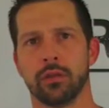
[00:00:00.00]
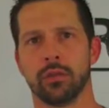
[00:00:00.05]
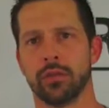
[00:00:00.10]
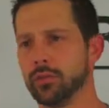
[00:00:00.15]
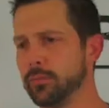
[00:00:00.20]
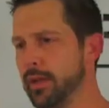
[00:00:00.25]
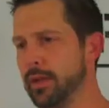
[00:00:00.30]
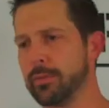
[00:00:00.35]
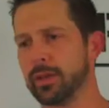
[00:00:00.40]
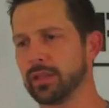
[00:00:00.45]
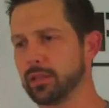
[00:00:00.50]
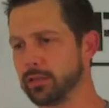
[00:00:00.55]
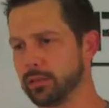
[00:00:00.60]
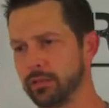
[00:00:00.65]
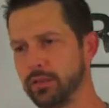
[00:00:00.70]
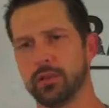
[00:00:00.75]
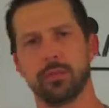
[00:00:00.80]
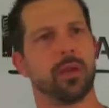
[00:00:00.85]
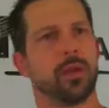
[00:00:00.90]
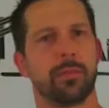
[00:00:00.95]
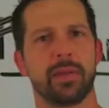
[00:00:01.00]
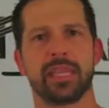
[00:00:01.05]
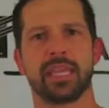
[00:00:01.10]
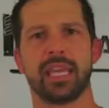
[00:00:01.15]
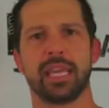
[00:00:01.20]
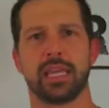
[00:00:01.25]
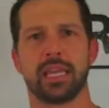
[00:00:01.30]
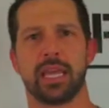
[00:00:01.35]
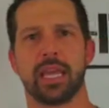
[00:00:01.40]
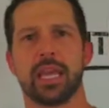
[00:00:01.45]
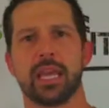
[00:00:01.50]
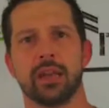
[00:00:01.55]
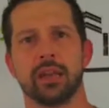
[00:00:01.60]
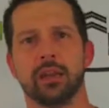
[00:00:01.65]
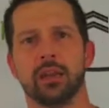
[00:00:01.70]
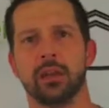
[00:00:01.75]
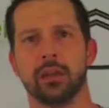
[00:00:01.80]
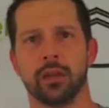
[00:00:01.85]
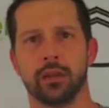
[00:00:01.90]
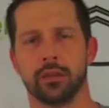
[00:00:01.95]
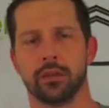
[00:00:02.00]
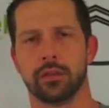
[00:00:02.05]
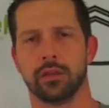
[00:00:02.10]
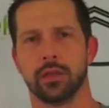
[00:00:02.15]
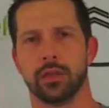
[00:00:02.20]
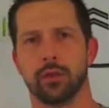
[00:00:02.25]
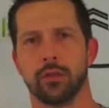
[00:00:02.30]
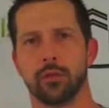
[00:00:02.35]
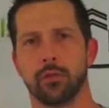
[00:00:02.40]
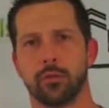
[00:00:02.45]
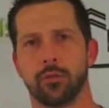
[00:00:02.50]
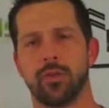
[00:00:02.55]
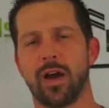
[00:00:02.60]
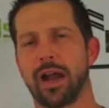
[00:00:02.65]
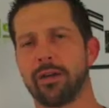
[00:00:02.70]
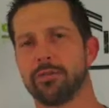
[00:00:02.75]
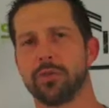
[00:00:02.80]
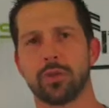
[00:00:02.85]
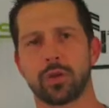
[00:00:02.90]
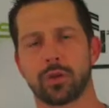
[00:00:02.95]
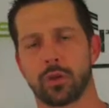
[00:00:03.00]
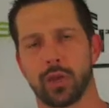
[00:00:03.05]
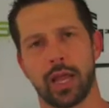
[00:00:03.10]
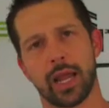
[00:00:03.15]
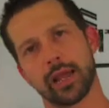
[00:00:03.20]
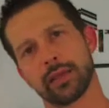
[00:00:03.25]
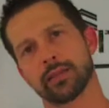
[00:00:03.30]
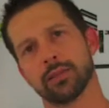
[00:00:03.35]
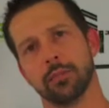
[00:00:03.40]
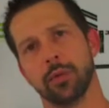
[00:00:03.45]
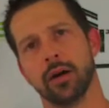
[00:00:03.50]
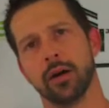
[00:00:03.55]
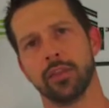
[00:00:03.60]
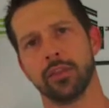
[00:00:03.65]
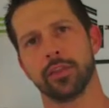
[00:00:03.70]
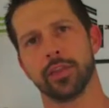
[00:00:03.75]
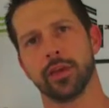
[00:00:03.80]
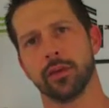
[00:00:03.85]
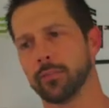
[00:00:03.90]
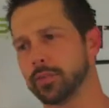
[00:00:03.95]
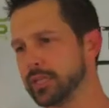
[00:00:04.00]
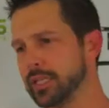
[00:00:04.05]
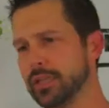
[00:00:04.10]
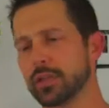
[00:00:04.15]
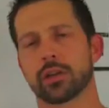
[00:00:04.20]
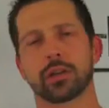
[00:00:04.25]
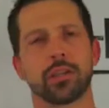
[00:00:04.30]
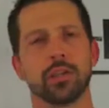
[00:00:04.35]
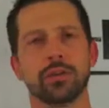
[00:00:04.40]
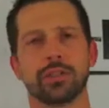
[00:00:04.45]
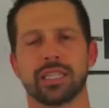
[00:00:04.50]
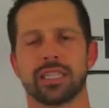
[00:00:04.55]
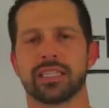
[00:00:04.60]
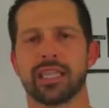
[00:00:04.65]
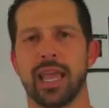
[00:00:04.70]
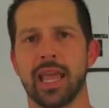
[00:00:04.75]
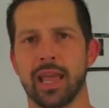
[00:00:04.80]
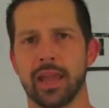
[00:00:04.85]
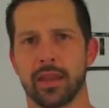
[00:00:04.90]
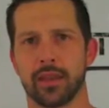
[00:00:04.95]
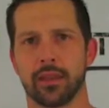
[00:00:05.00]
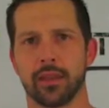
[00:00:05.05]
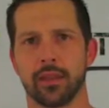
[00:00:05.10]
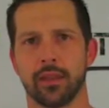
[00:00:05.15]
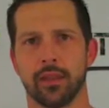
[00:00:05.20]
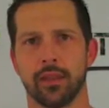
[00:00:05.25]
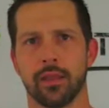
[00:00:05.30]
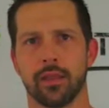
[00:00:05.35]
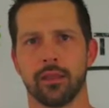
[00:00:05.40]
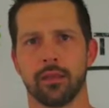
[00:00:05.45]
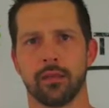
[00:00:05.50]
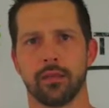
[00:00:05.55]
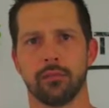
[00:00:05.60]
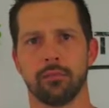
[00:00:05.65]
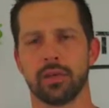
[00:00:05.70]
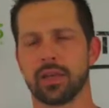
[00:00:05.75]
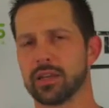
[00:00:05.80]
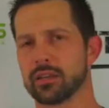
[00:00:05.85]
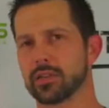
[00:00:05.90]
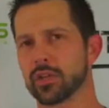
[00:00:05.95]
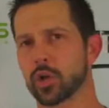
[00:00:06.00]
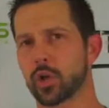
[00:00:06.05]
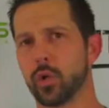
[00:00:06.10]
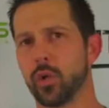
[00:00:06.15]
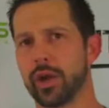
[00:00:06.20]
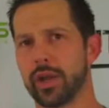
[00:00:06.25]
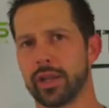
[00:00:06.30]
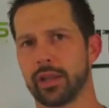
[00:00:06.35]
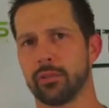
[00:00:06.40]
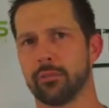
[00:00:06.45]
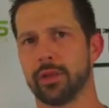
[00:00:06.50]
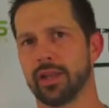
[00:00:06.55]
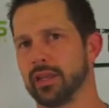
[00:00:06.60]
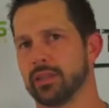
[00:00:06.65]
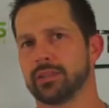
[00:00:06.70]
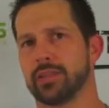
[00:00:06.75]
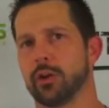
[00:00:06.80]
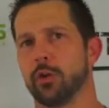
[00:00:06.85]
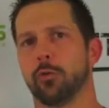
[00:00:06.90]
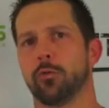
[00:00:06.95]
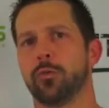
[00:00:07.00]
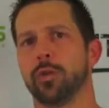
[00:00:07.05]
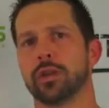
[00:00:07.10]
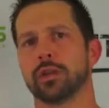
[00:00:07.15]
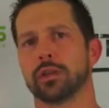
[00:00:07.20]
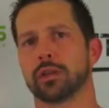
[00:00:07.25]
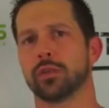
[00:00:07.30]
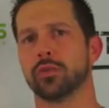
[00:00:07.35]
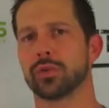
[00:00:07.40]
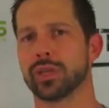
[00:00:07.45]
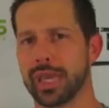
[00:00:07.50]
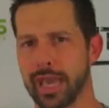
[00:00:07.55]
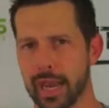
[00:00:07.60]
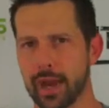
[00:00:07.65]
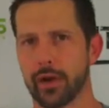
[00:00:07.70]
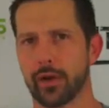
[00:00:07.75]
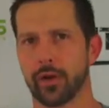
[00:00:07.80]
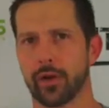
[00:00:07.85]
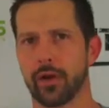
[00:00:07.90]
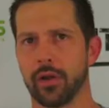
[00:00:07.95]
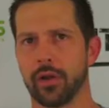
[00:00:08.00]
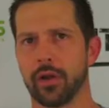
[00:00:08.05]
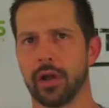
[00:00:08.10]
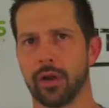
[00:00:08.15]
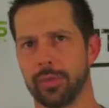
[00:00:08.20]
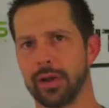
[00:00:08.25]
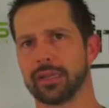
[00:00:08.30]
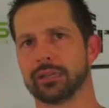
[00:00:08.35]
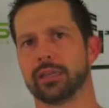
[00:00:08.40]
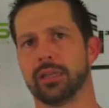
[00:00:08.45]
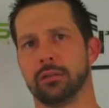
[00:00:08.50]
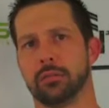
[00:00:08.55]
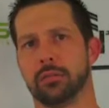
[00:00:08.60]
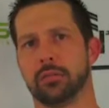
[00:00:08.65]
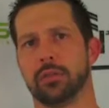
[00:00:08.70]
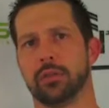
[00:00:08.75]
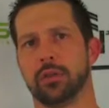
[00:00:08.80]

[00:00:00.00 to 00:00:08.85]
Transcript: You may be getting in, 5 new clients a month, but then you're losing 10 because they're quitting because they don't feel like you care about them.